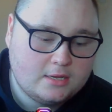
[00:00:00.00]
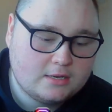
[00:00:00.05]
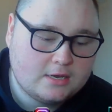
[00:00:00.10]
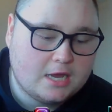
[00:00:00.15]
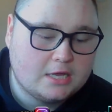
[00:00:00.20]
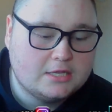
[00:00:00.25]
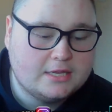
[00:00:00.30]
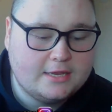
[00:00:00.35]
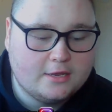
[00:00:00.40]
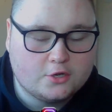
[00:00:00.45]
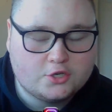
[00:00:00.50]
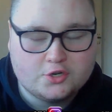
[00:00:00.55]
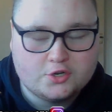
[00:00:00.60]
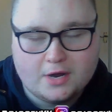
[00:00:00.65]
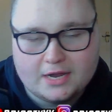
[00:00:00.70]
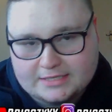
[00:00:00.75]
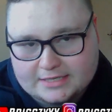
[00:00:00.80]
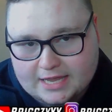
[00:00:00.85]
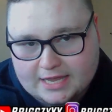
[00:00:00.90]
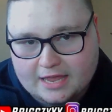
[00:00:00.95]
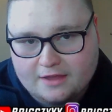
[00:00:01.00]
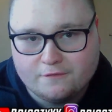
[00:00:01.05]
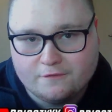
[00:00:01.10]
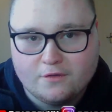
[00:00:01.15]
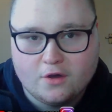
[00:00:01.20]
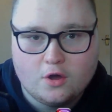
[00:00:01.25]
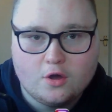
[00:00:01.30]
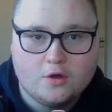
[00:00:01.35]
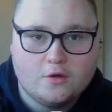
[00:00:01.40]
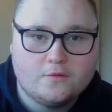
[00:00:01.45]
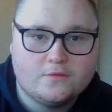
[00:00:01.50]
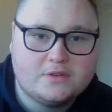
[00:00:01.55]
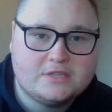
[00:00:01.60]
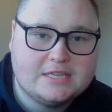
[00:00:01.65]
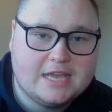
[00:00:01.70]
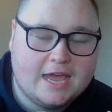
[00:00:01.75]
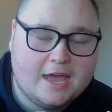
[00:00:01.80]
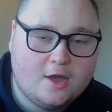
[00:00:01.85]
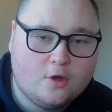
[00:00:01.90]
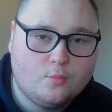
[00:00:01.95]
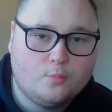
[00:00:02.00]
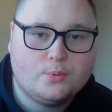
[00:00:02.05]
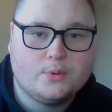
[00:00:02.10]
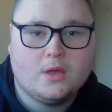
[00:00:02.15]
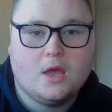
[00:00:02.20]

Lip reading: Carlito tried to get involved to help